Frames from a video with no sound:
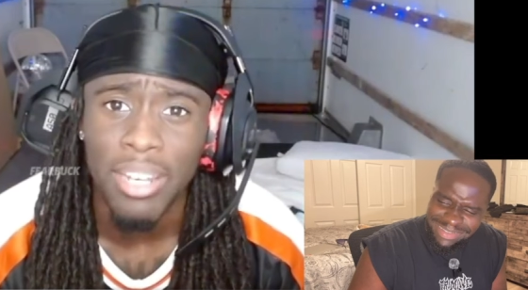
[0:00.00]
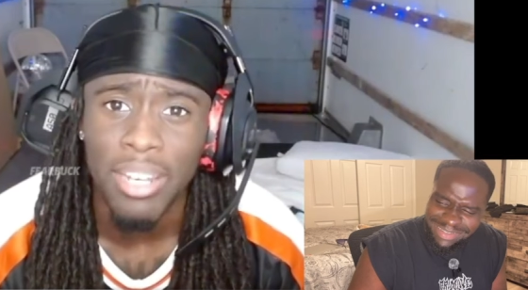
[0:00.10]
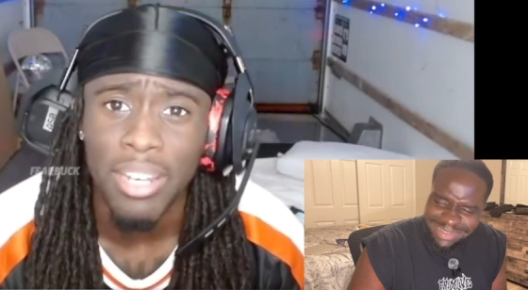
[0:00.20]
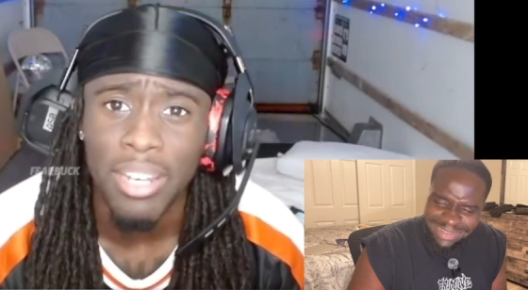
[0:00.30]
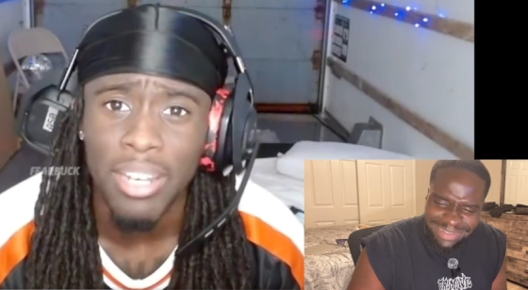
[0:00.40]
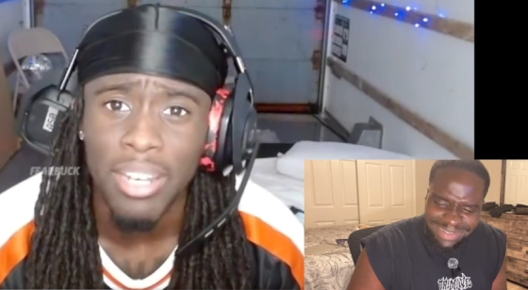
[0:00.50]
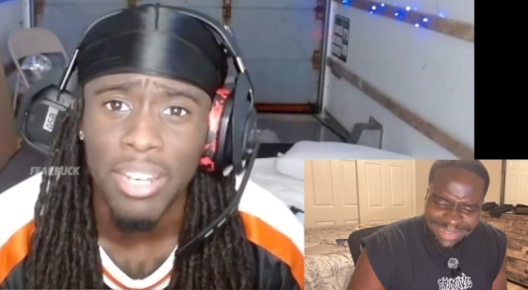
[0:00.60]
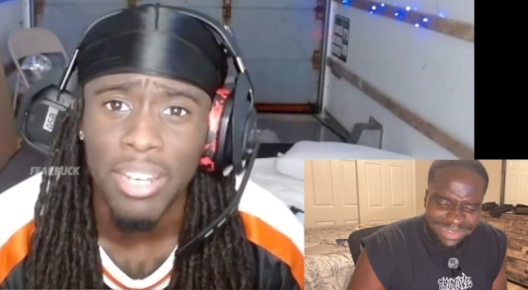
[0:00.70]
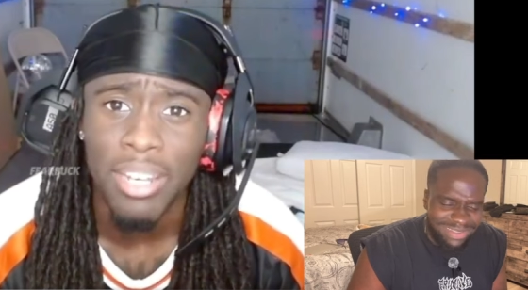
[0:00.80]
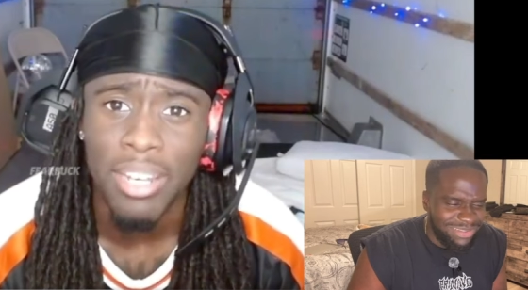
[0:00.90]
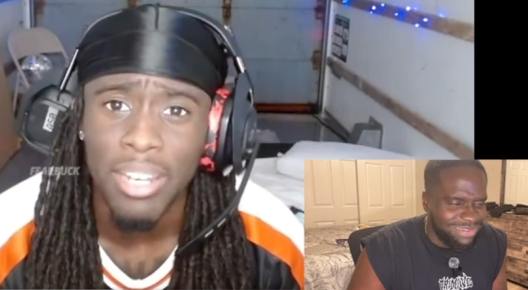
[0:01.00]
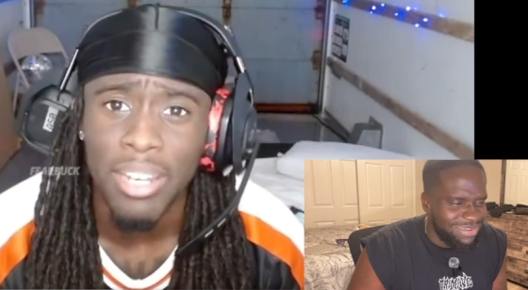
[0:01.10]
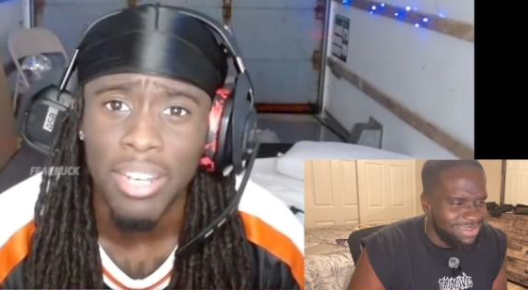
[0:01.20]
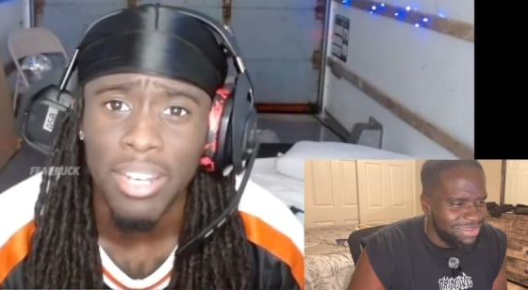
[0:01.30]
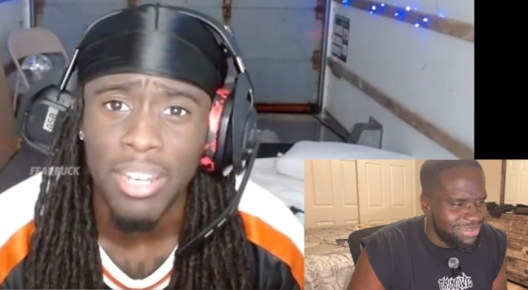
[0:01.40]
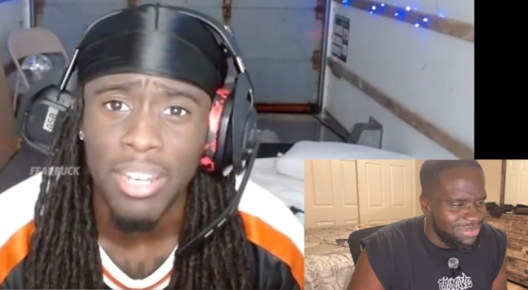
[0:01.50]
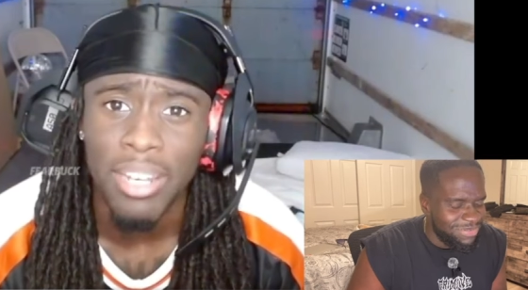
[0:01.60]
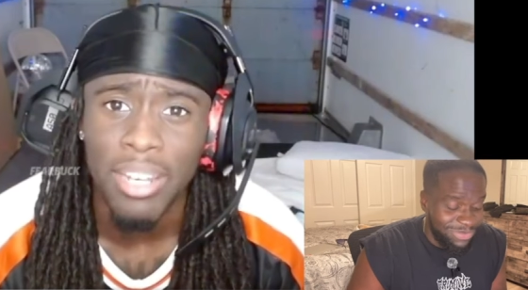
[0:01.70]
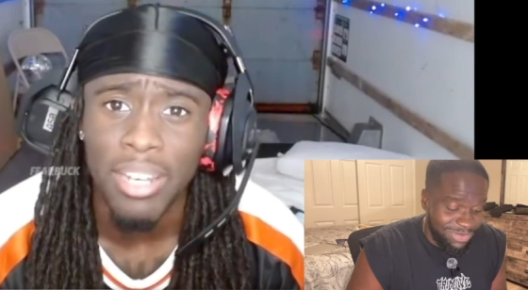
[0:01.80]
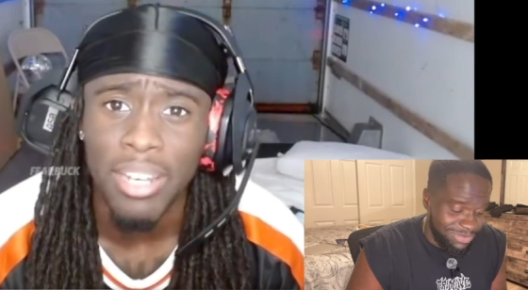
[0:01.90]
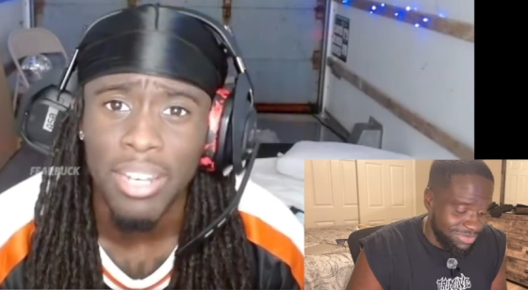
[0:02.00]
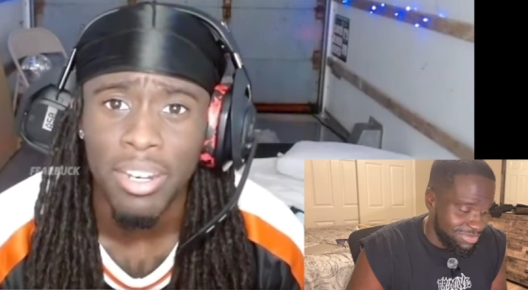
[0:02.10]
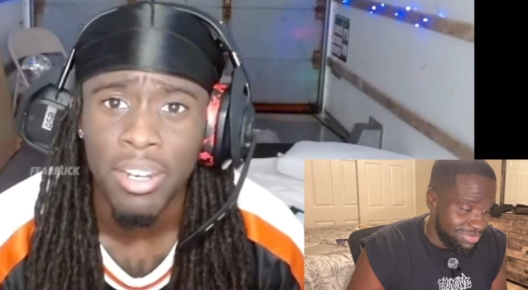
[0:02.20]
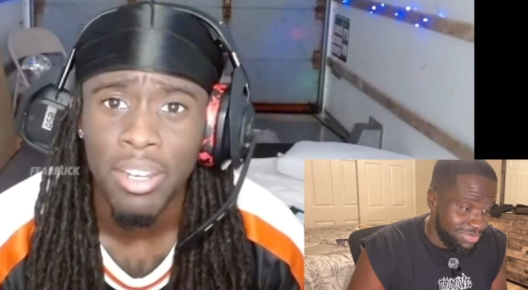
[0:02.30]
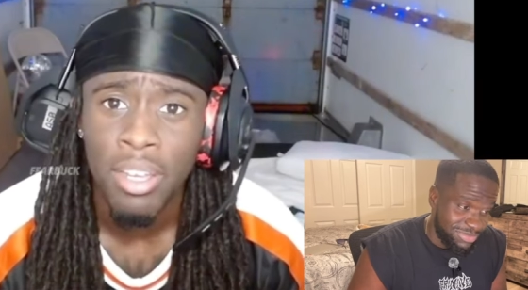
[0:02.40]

Nobody speaks.